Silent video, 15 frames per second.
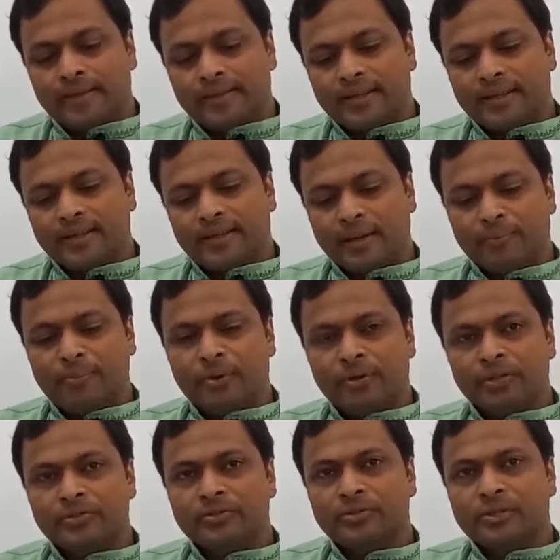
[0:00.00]
There are
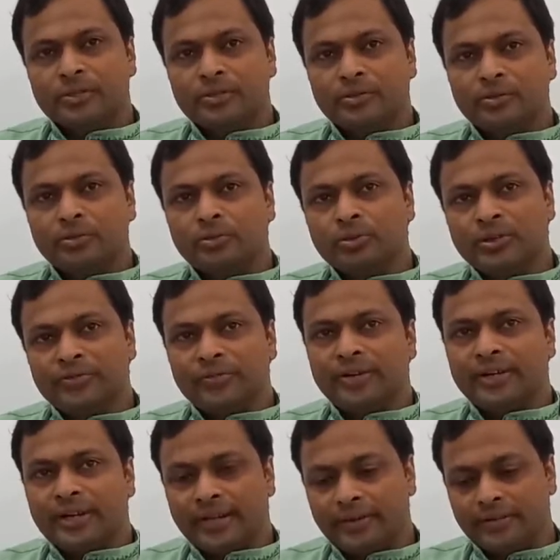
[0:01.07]
components which will do
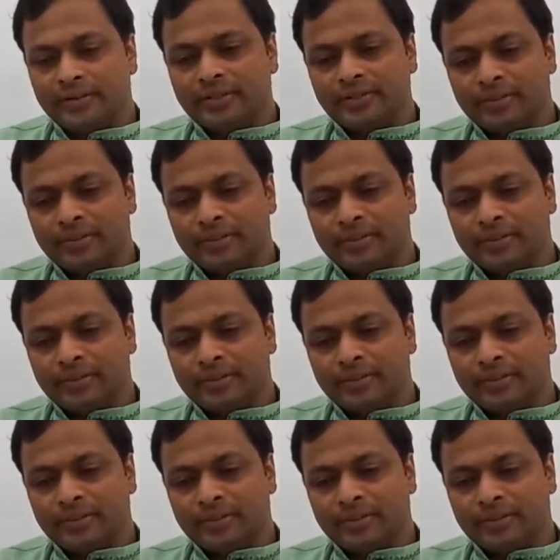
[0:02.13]
different activities.